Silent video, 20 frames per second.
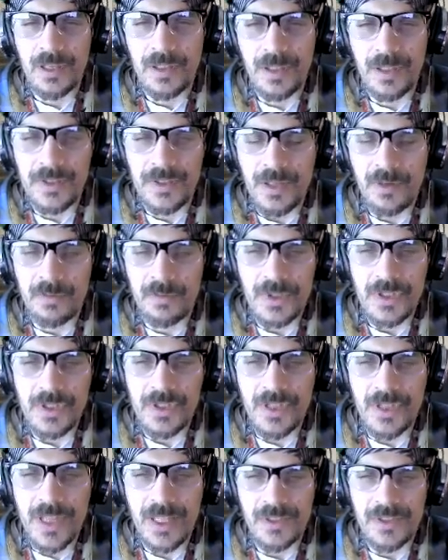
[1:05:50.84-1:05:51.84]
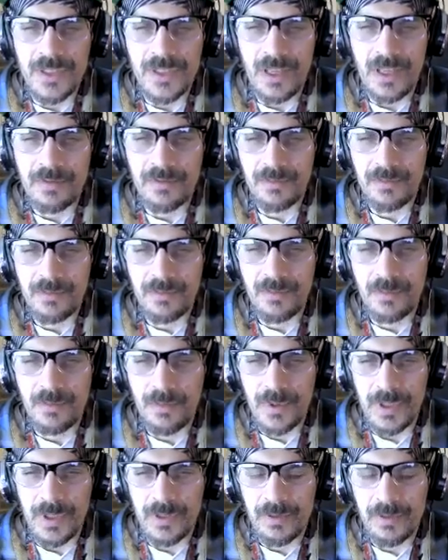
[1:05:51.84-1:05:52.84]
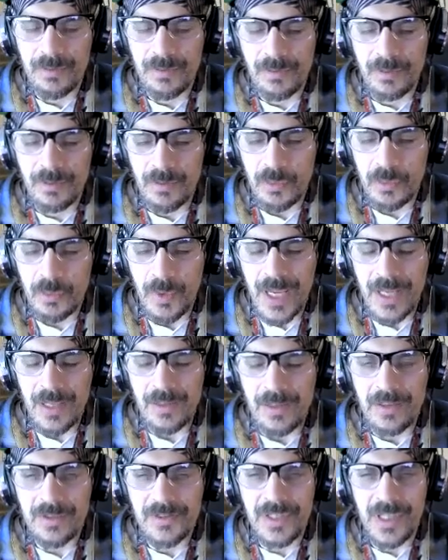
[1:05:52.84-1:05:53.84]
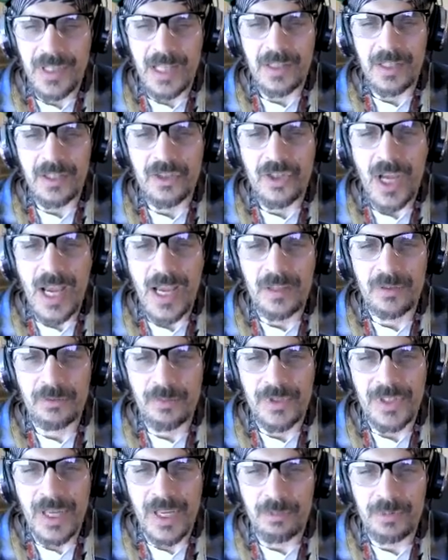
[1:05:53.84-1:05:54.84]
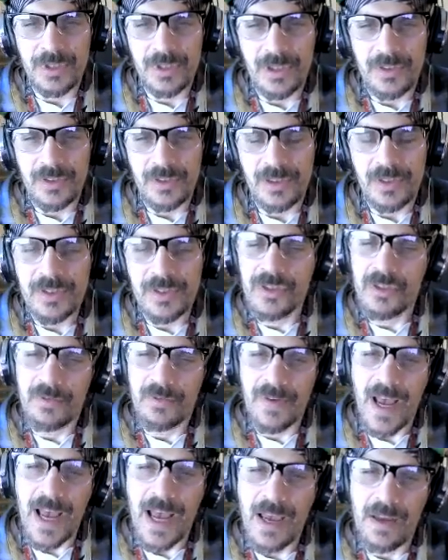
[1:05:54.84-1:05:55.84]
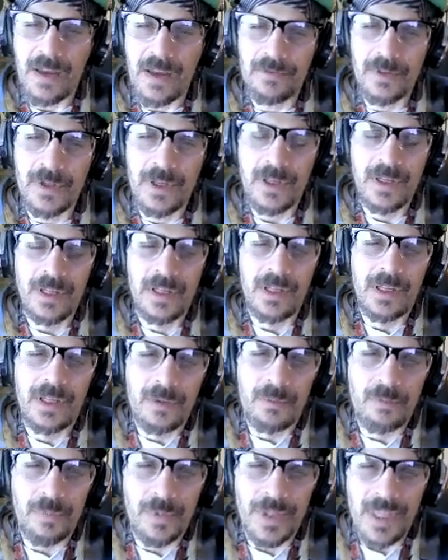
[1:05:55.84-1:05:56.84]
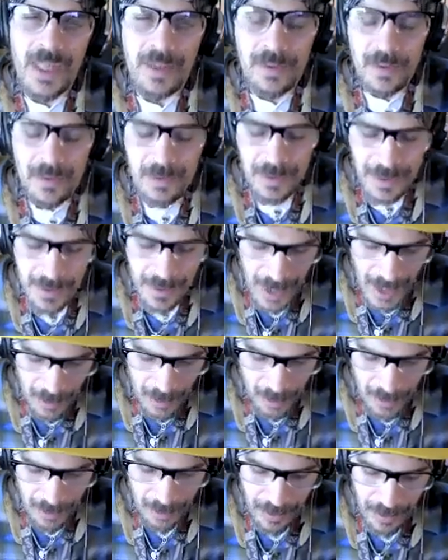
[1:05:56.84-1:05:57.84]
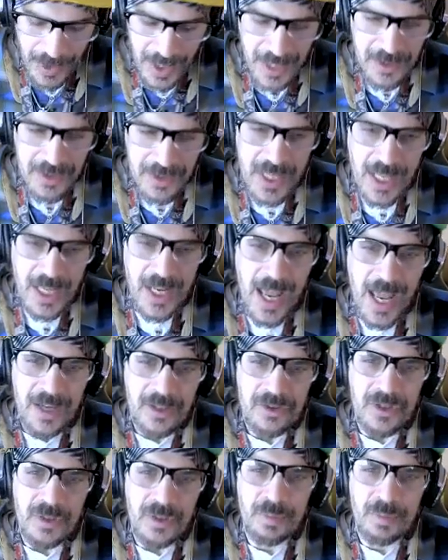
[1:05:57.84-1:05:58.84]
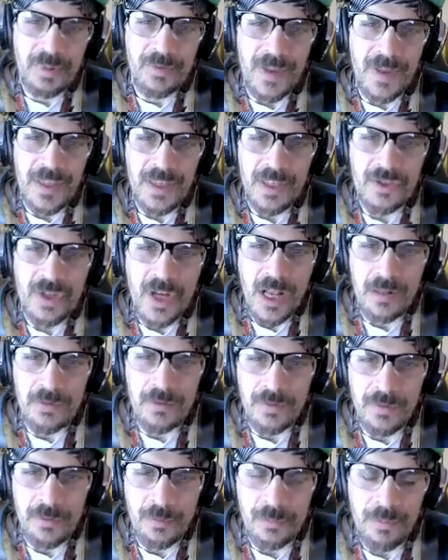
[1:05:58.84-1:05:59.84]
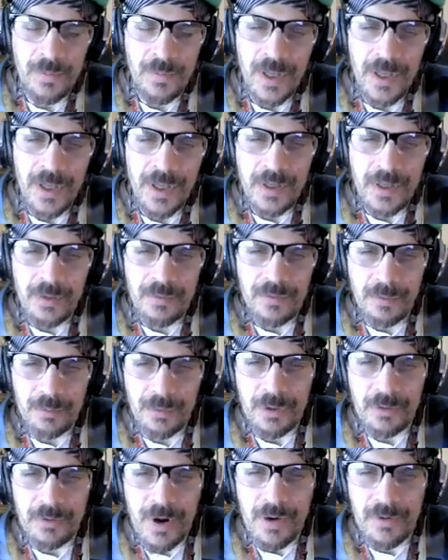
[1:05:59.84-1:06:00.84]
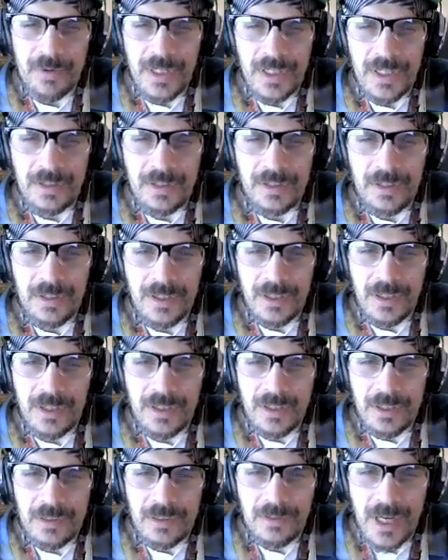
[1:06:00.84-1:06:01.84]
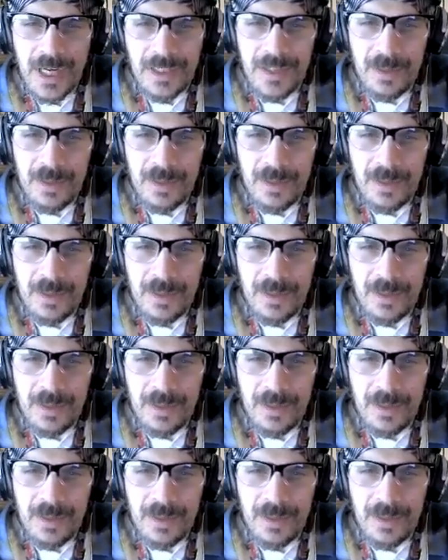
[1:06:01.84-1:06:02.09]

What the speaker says: because they were just things that we're ways that the child was able to survive. But then they were things that actually prevent the child from growing, right?